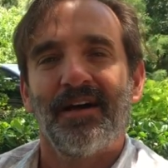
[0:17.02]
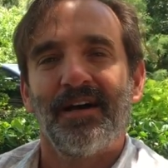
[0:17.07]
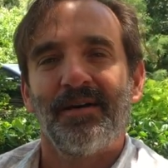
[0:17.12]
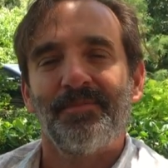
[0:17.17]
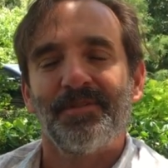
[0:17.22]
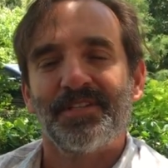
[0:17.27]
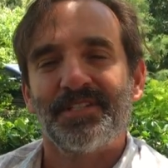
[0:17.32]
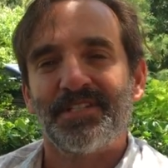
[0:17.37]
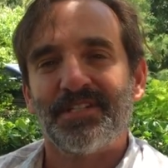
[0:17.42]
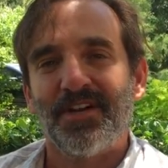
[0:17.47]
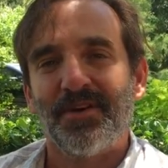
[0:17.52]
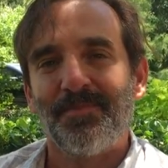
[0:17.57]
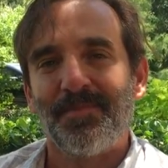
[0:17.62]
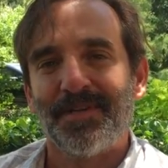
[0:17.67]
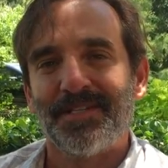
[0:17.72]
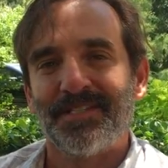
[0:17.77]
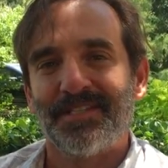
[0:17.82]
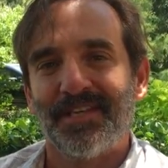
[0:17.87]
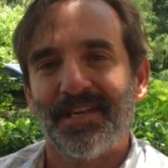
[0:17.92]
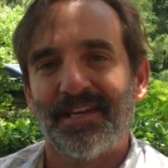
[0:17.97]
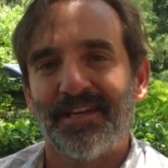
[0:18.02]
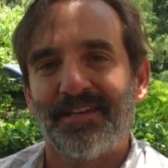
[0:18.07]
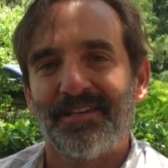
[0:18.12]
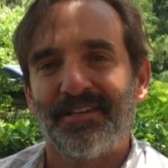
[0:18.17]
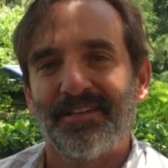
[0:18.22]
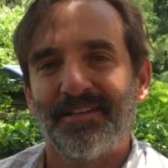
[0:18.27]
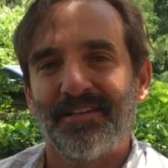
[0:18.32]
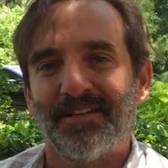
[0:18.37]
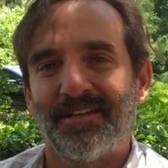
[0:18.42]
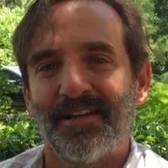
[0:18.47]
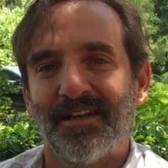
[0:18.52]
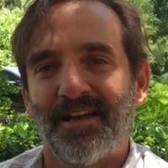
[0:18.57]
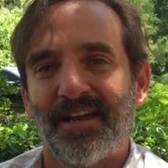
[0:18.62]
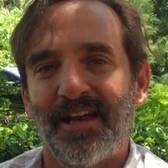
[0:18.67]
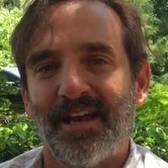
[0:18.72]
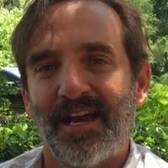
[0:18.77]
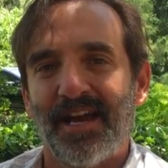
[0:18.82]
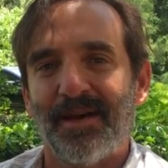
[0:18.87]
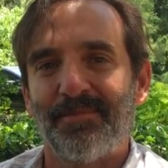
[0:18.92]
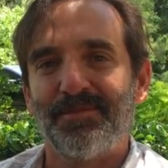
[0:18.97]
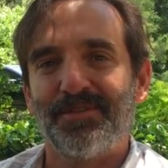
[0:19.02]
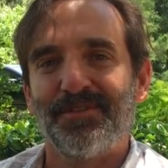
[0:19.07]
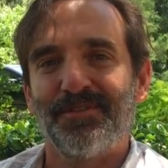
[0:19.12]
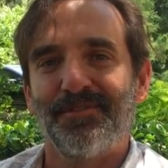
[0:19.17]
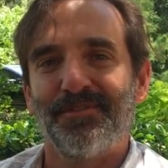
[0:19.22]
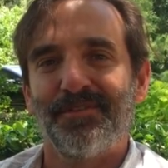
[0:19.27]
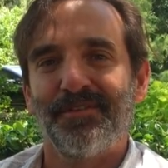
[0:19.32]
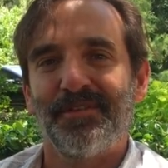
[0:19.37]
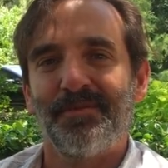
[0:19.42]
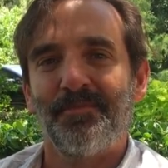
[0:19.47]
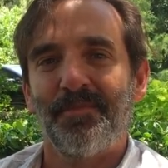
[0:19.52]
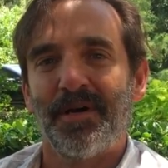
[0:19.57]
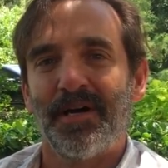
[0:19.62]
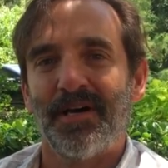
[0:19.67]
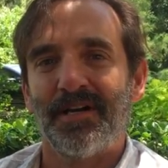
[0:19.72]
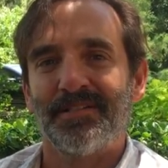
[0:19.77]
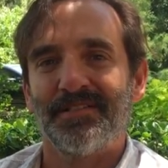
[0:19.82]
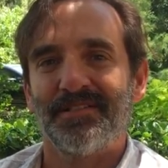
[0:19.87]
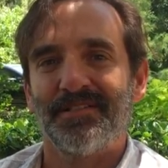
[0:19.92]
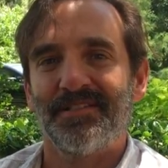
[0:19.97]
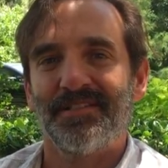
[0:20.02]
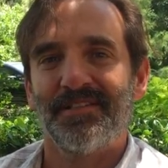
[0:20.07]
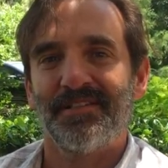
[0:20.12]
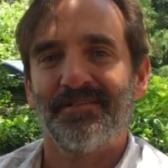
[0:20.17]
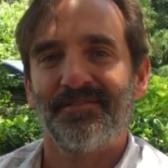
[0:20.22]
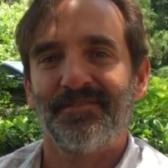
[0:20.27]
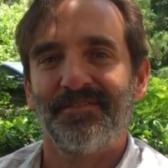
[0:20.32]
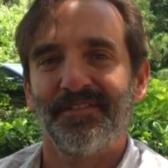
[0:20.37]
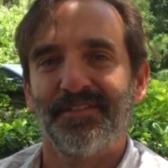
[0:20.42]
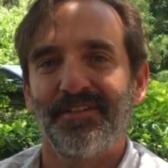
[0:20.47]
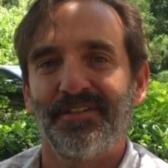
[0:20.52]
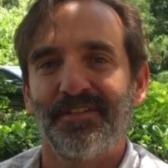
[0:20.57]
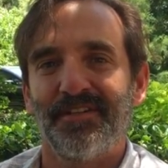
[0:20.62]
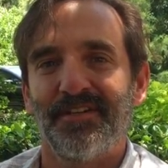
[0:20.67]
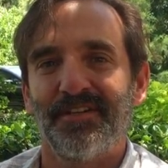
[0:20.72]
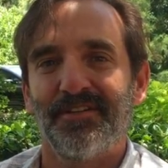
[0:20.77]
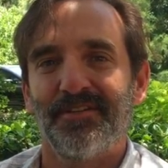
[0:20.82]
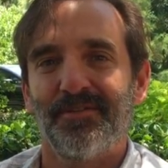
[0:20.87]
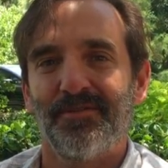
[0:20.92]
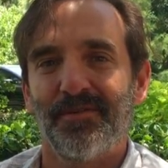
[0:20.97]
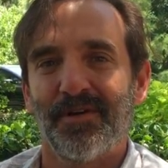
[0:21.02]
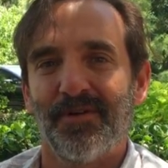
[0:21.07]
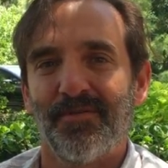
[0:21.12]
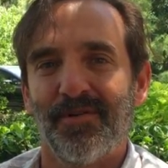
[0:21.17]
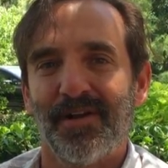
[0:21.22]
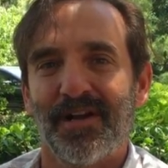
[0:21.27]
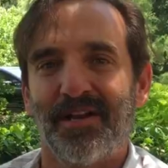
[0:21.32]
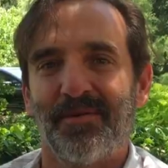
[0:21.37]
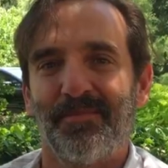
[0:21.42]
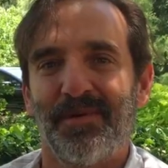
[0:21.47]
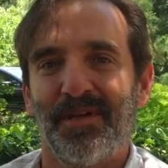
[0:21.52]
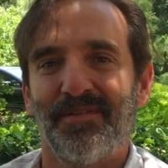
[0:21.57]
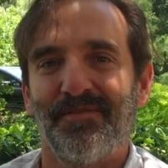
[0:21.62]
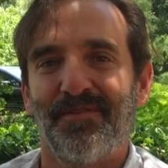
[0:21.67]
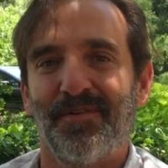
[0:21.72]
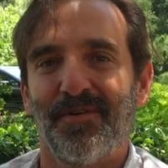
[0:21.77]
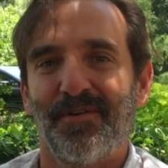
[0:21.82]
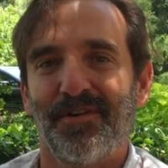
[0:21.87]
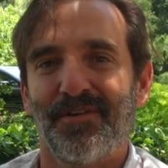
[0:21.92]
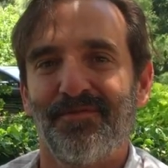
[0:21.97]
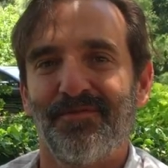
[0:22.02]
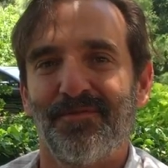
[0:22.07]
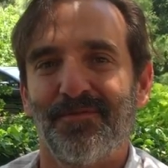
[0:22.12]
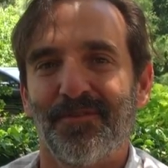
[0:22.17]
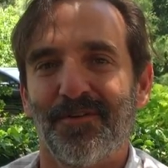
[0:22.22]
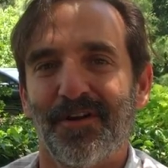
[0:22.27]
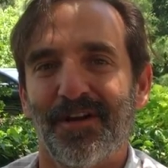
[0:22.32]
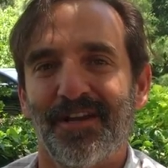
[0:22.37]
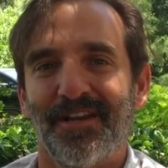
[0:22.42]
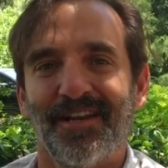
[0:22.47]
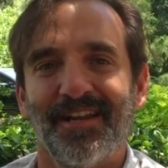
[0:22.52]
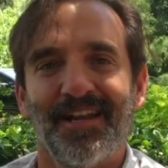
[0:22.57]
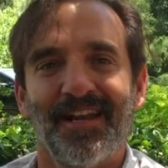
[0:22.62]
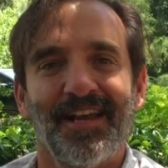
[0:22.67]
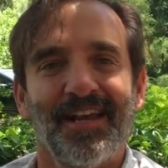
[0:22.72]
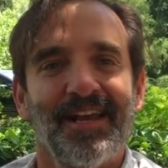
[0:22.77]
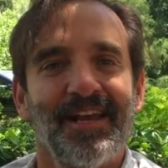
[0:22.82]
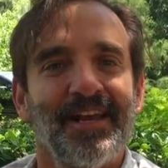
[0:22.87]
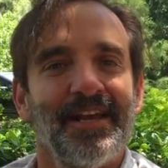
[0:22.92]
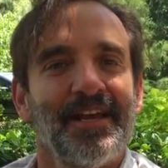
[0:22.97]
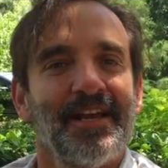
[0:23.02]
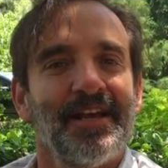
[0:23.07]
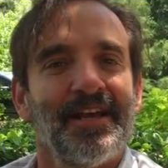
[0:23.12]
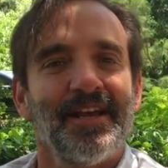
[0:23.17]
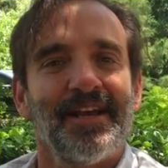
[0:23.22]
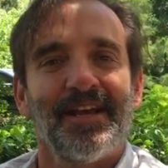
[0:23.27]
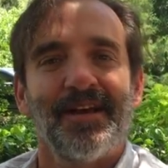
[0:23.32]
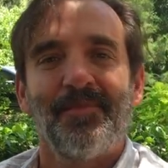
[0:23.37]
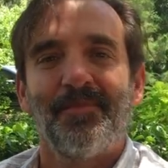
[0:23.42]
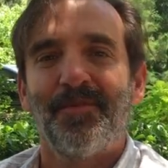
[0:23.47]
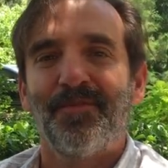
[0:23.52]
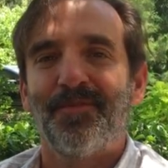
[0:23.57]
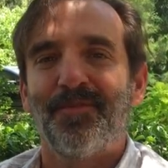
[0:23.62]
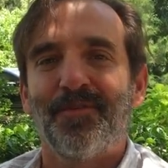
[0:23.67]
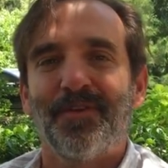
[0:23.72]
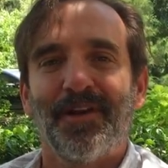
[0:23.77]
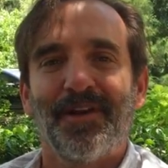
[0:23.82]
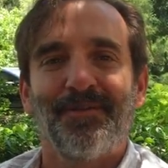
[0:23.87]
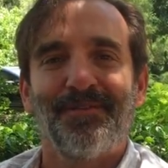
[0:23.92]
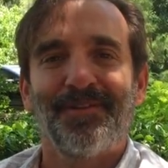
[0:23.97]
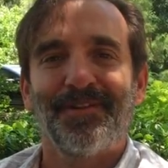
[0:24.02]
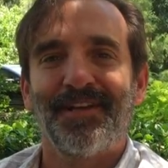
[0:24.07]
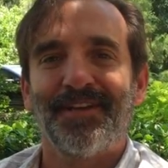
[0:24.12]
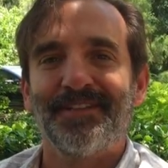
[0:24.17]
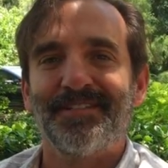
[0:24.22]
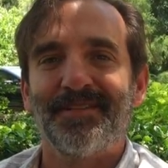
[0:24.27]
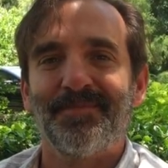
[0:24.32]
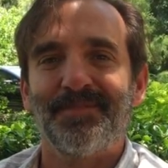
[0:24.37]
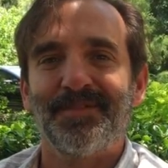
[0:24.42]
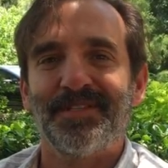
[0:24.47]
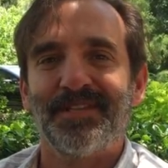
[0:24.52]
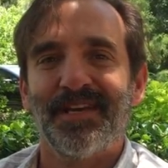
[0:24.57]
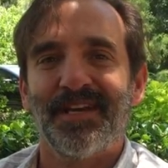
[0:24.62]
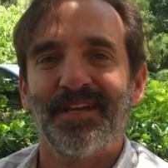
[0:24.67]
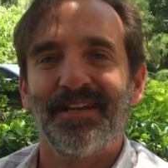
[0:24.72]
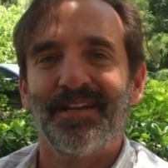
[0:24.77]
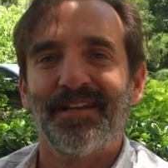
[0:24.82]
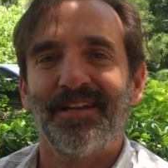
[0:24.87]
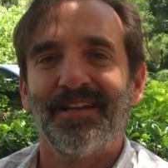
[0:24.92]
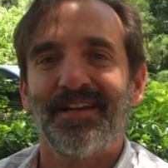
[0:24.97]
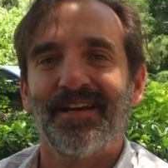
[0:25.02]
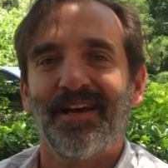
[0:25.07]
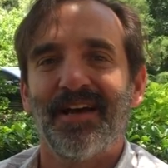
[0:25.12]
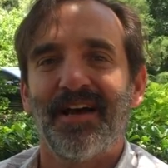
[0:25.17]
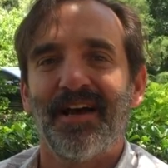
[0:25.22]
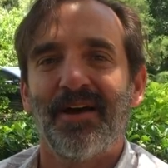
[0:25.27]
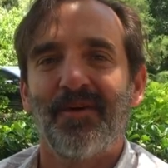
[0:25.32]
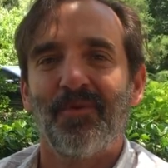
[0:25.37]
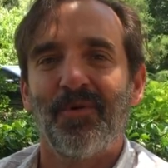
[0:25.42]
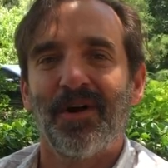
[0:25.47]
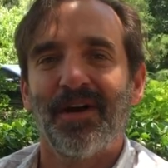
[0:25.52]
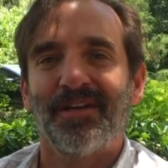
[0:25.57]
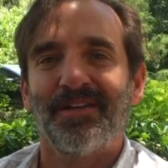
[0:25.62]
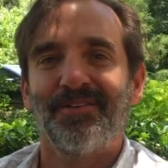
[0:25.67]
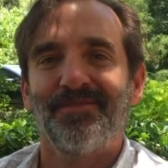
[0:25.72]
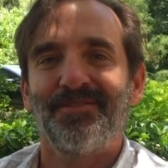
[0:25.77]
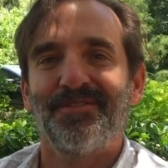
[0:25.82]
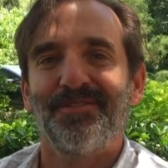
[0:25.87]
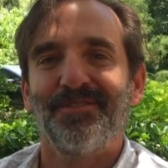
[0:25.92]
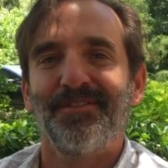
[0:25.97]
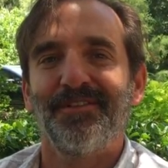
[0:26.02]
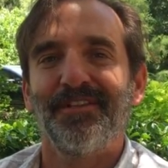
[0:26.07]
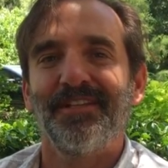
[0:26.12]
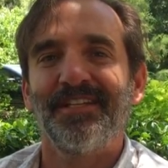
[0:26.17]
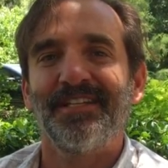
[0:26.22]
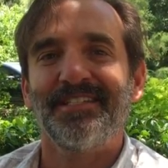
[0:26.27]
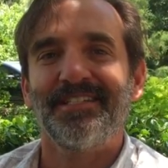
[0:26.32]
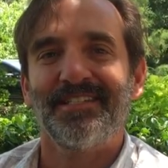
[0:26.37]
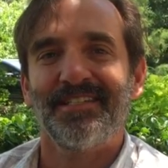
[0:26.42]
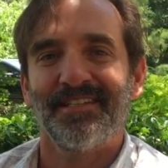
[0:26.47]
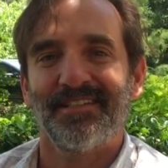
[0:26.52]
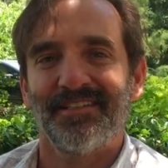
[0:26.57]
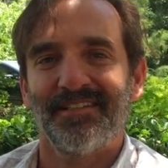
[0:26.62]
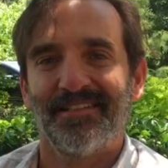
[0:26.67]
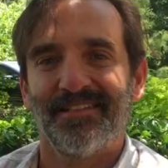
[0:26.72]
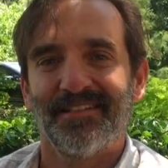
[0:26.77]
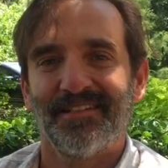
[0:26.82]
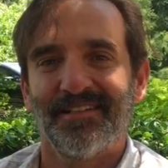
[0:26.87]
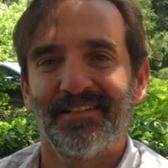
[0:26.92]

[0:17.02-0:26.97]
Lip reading: I'm going to start by saying, absolutely, positively, do I recommend voting for it. Before anyone gets upset, I want you to listen